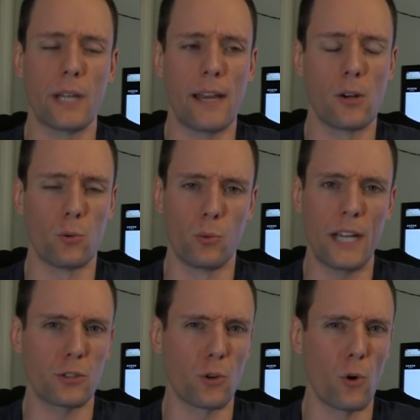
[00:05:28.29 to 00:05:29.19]
kind of
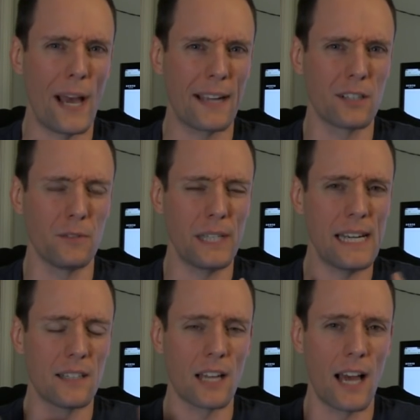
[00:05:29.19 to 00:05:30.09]

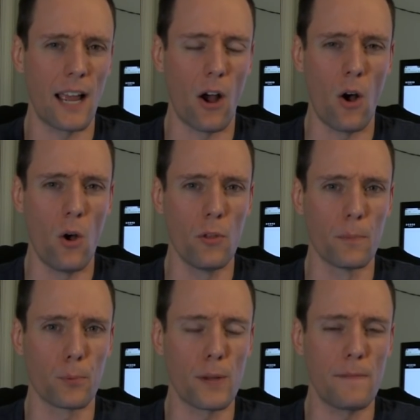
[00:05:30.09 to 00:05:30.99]
retroactively tie all
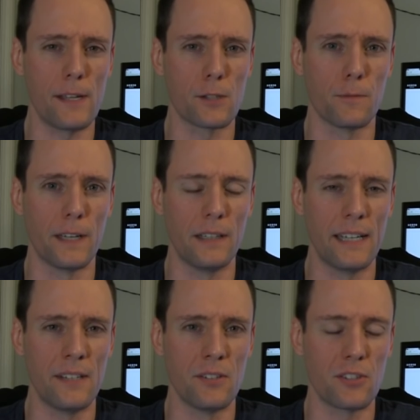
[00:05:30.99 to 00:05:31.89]
the previous
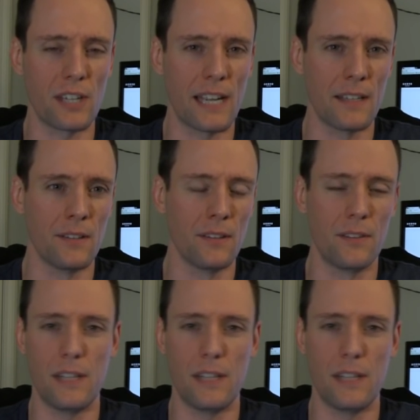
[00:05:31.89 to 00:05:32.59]
villains in